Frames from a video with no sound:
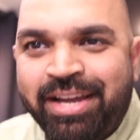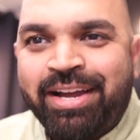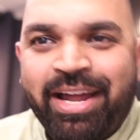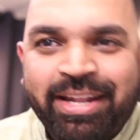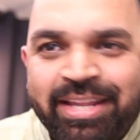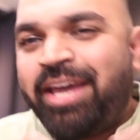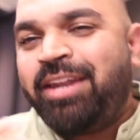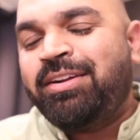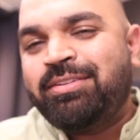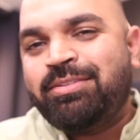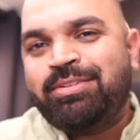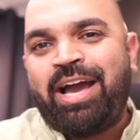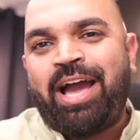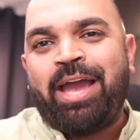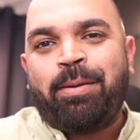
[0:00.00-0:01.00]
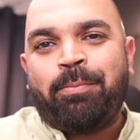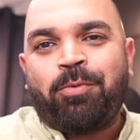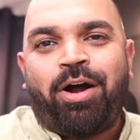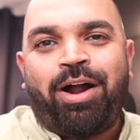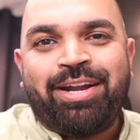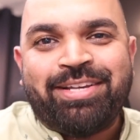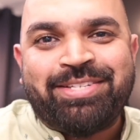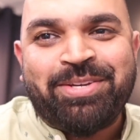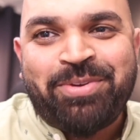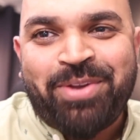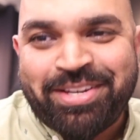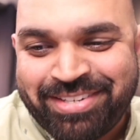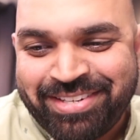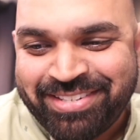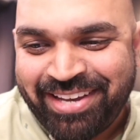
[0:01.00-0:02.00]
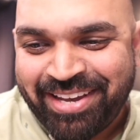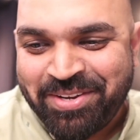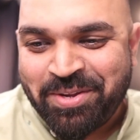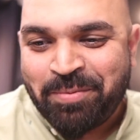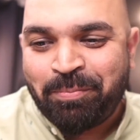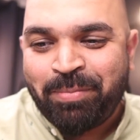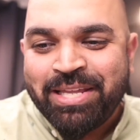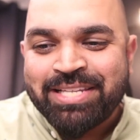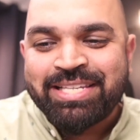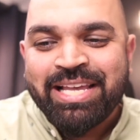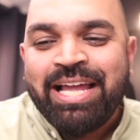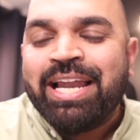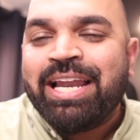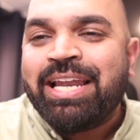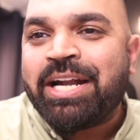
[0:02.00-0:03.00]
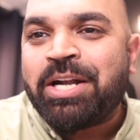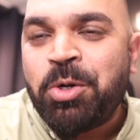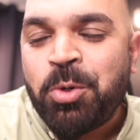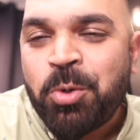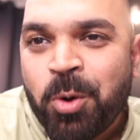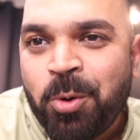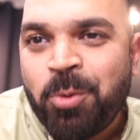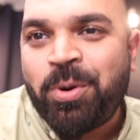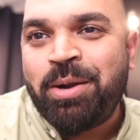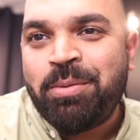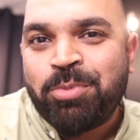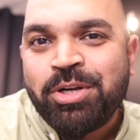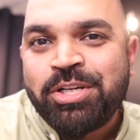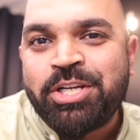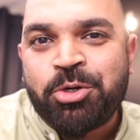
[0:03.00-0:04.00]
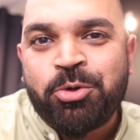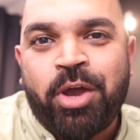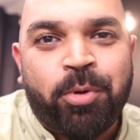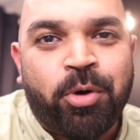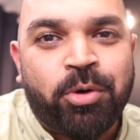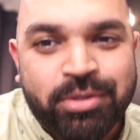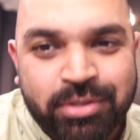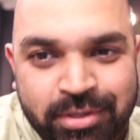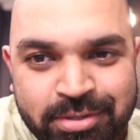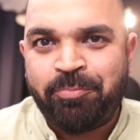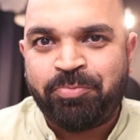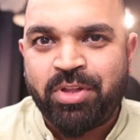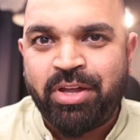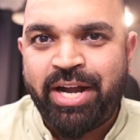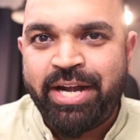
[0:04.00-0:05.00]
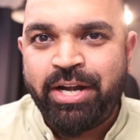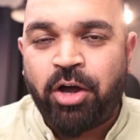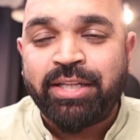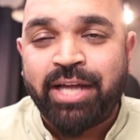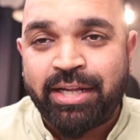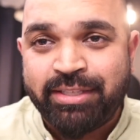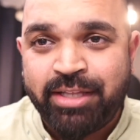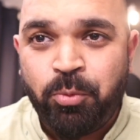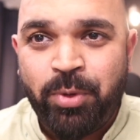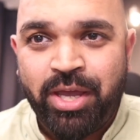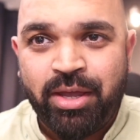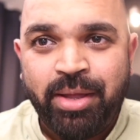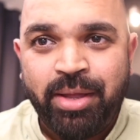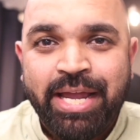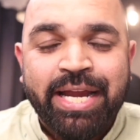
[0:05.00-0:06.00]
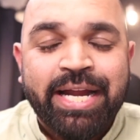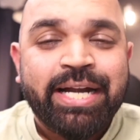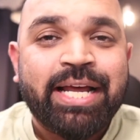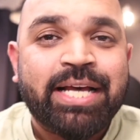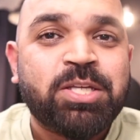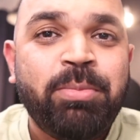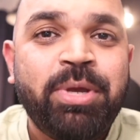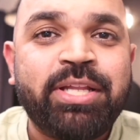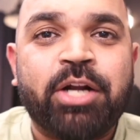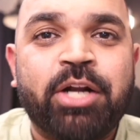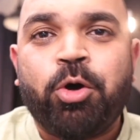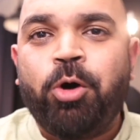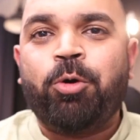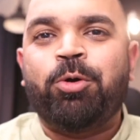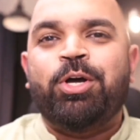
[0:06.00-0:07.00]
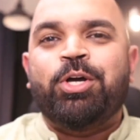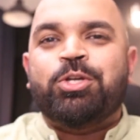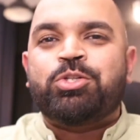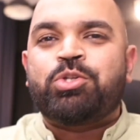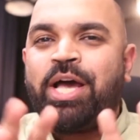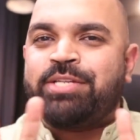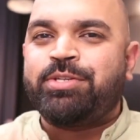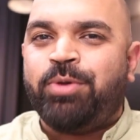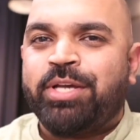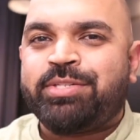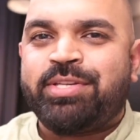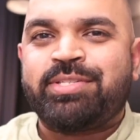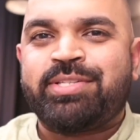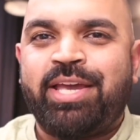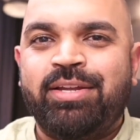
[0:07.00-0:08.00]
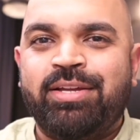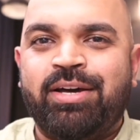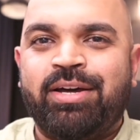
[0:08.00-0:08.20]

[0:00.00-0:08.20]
And then I am called as a UX designer. Please let no one bullshit you about this, right? On the other way, it doesn't mean that, oh, so as a UX designer,